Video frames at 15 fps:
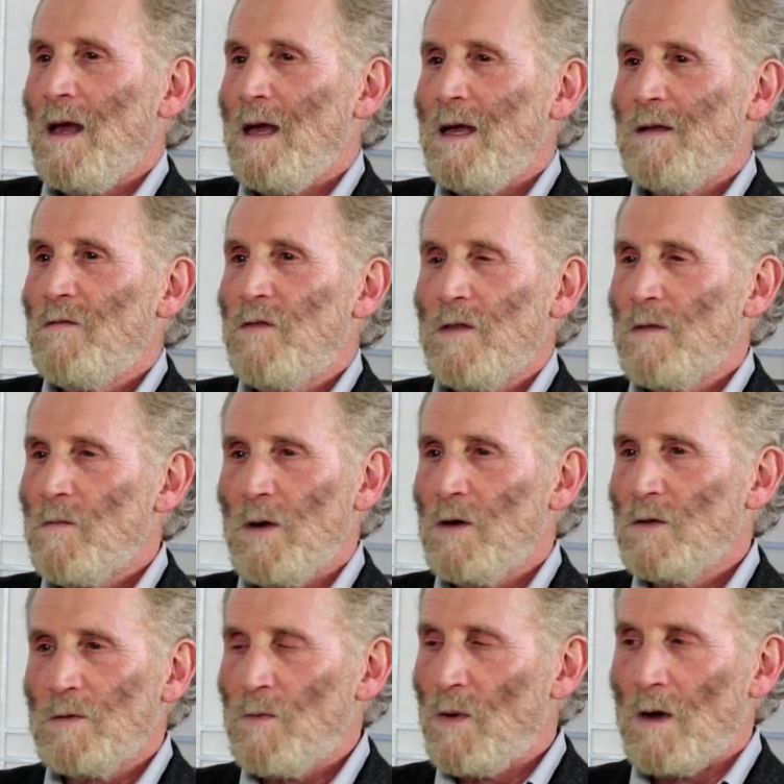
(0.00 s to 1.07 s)
And for the
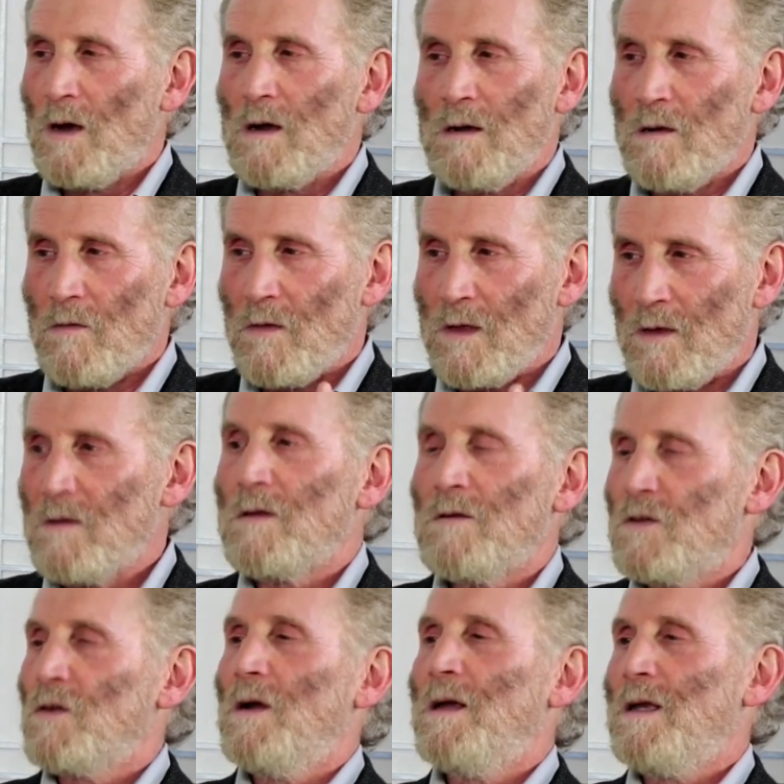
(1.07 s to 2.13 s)
most part, when you're
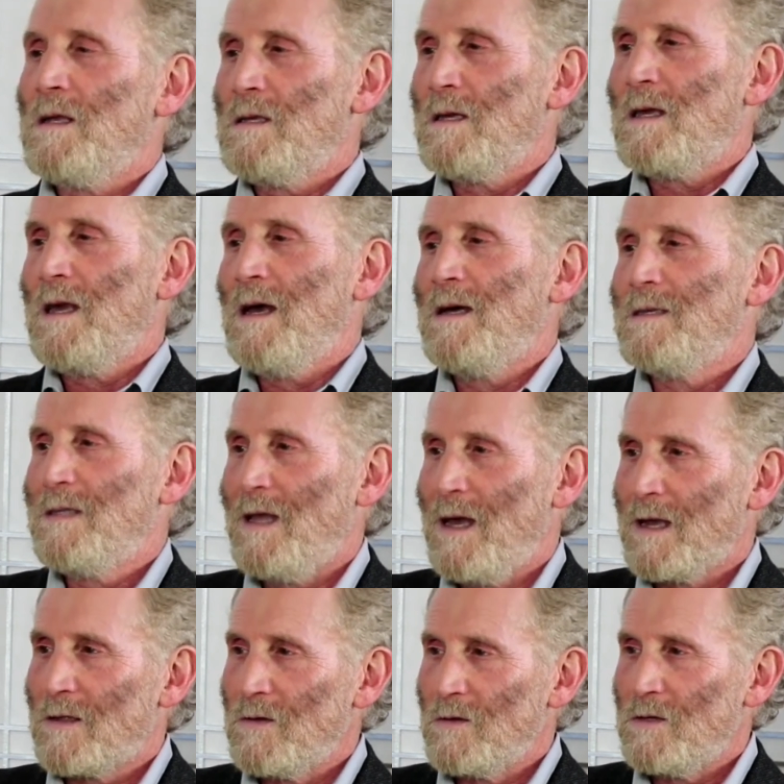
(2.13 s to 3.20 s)
trying to cast
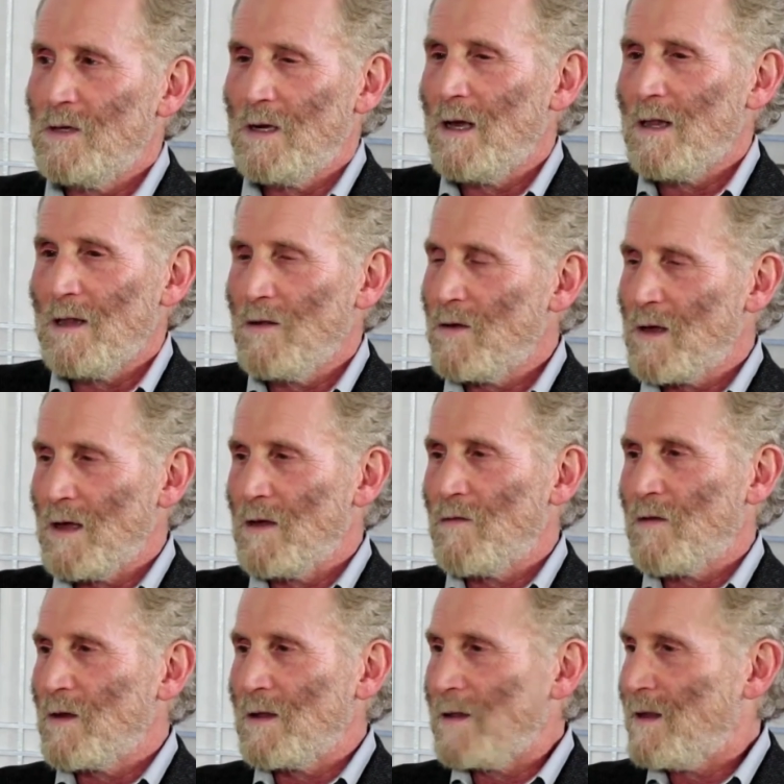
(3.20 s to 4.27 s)
actors, you're not looking
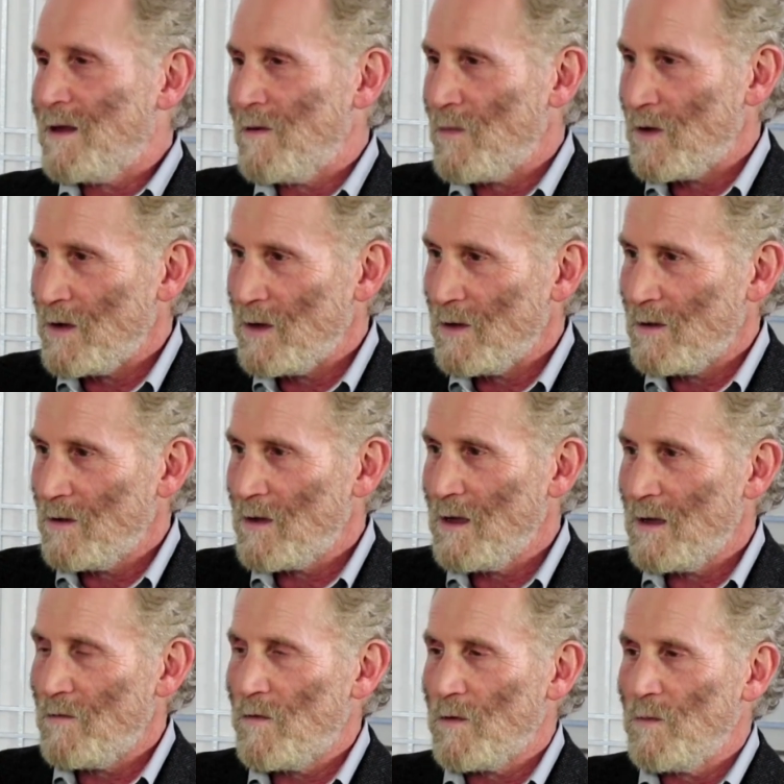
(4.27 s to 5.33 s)
for glamour. You're
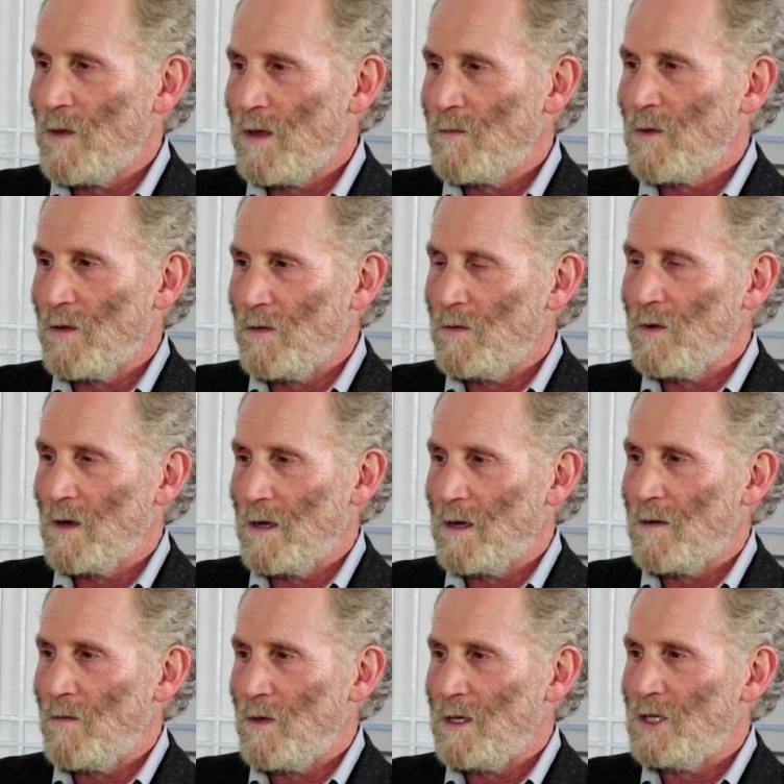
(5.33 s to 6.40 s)
looking for people who are
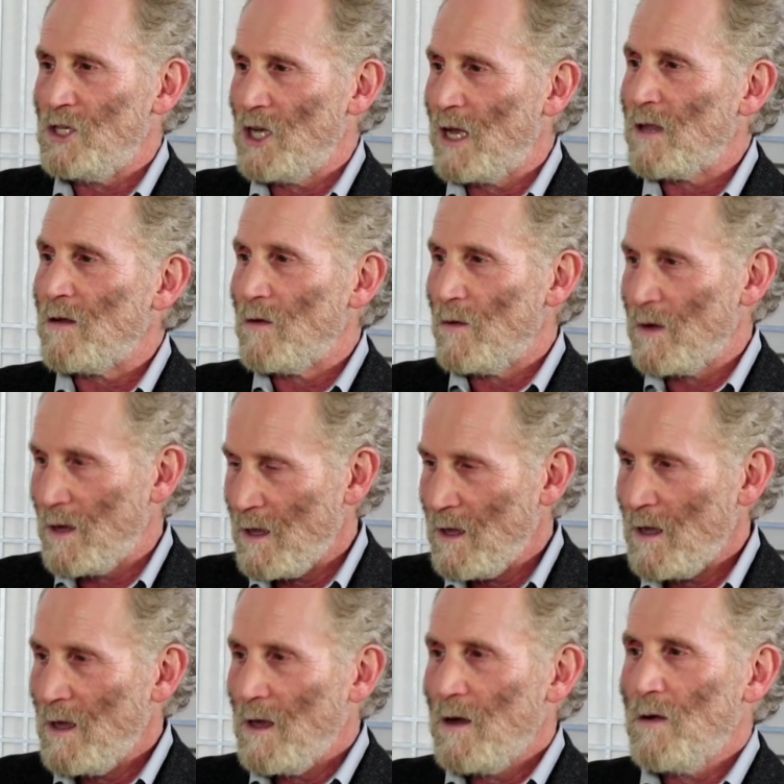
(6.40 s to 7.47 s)
going to be genuine
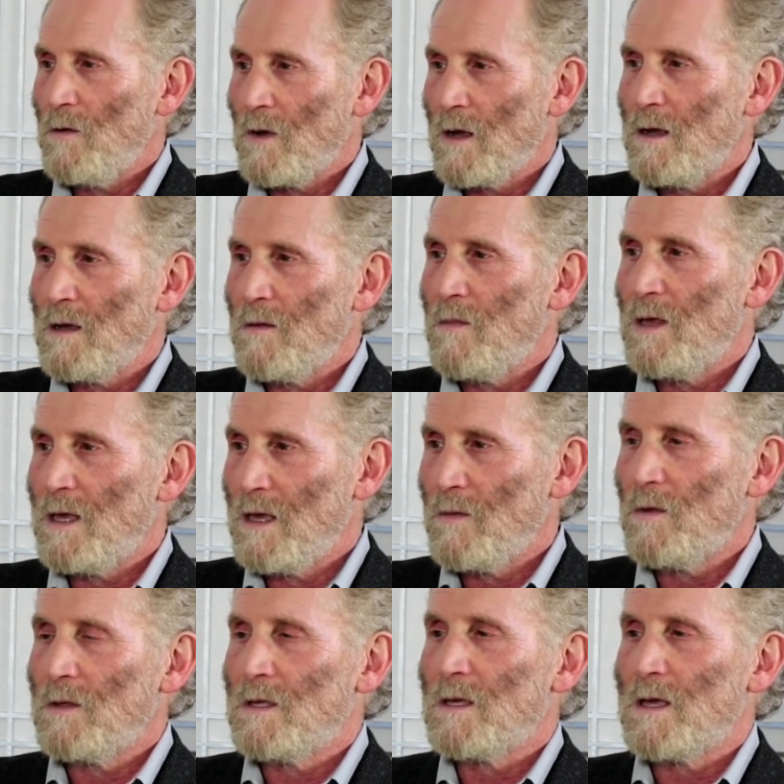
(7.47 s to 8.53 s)
who are going to be
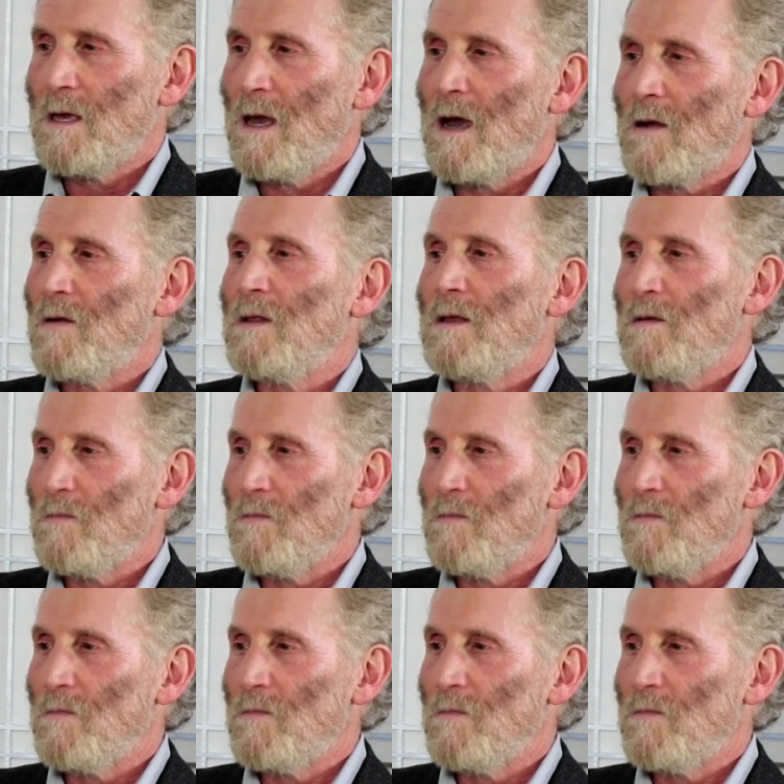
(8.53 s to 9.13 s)
able to carry the